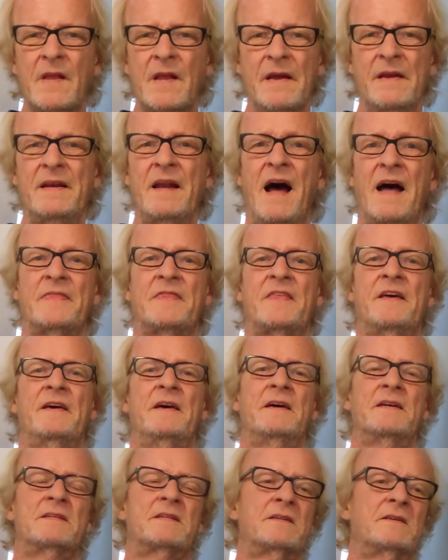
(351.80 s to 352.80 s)
Not
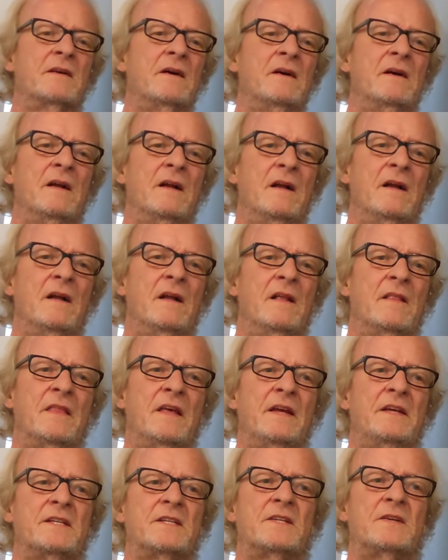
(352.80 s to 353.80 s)
this.
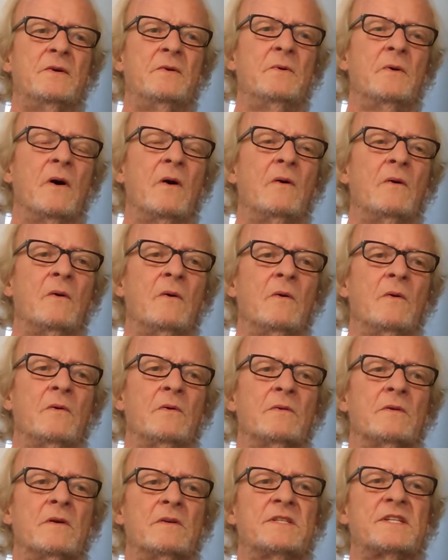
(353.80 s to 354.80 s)
These 2
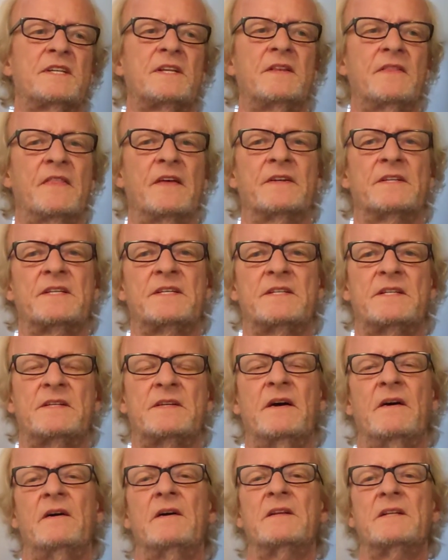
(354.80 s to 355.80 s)
holes, the
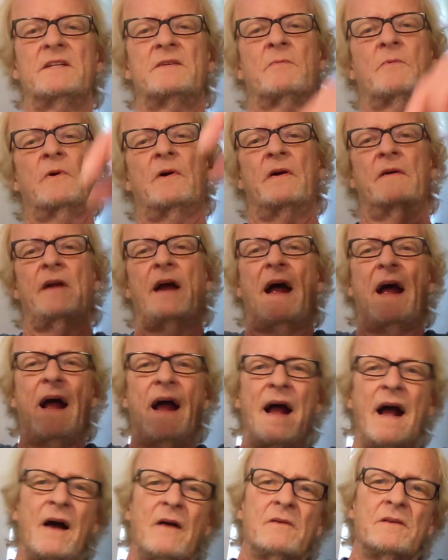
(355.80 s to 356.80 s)
studs were
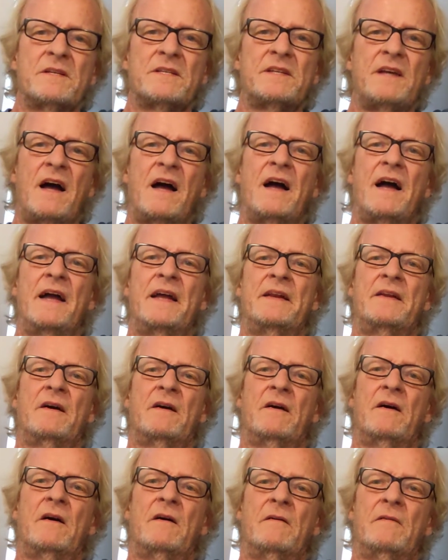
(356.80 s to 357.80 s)
outside
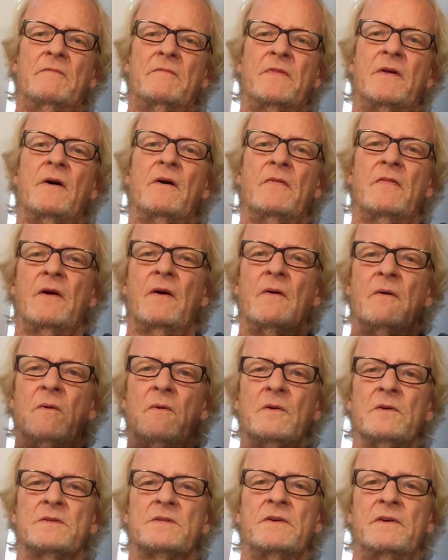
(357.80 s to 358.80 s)
of the
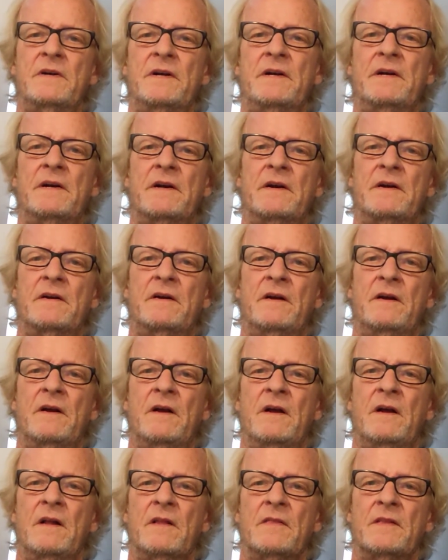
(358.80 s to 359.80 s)
holes are here.
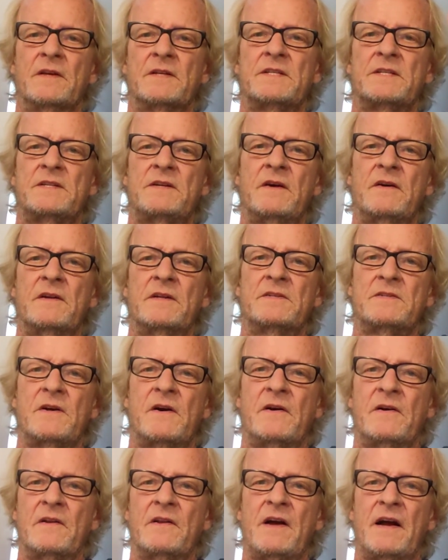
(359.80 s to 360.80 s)
The studs
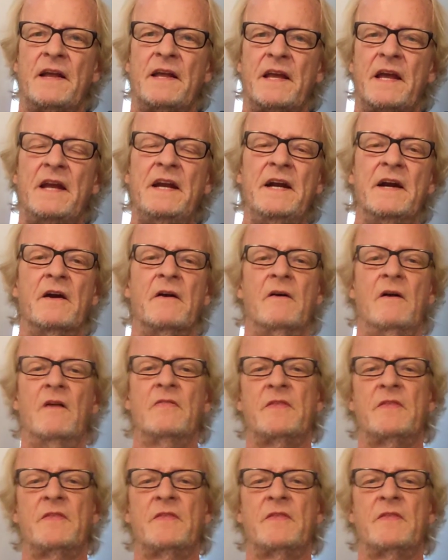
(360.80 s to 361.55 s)
are like here.